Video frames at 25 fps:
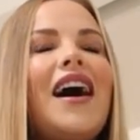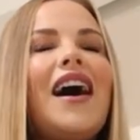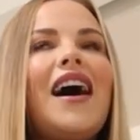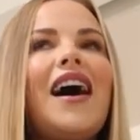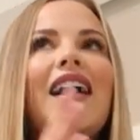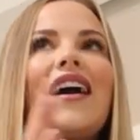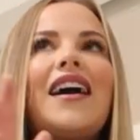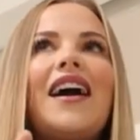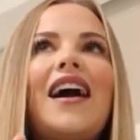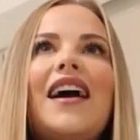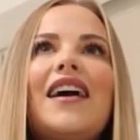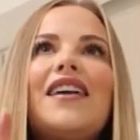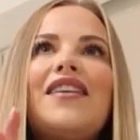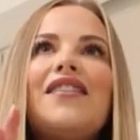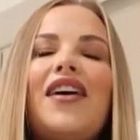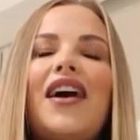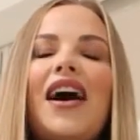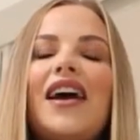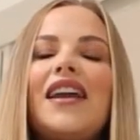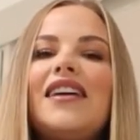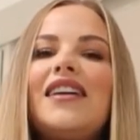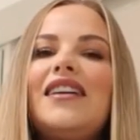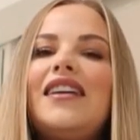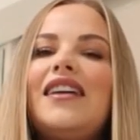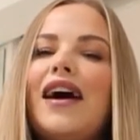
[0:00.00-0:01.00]
I kind of
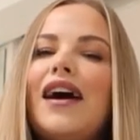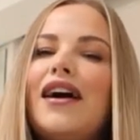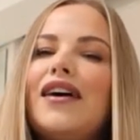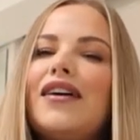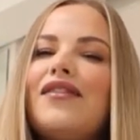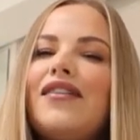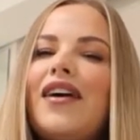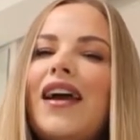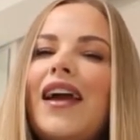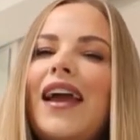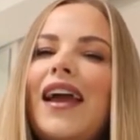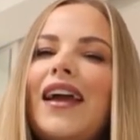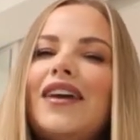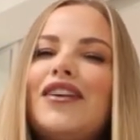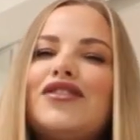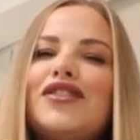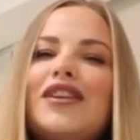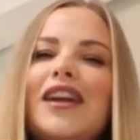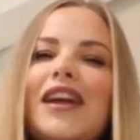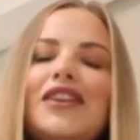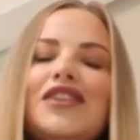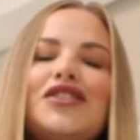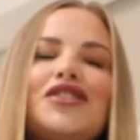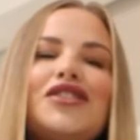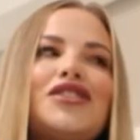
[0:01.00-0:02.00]
had a love-hate
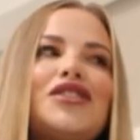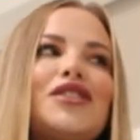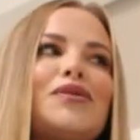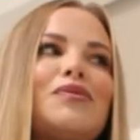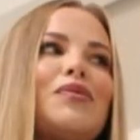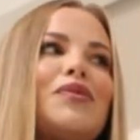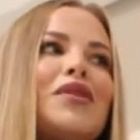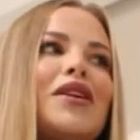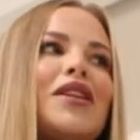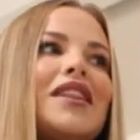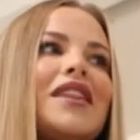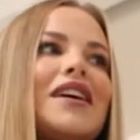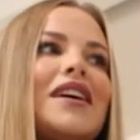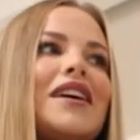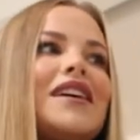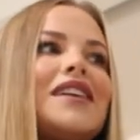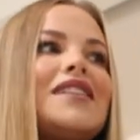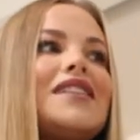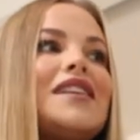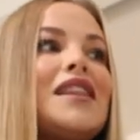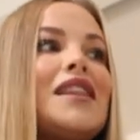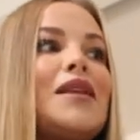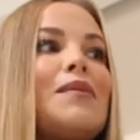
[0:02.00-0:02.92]
relationship with it.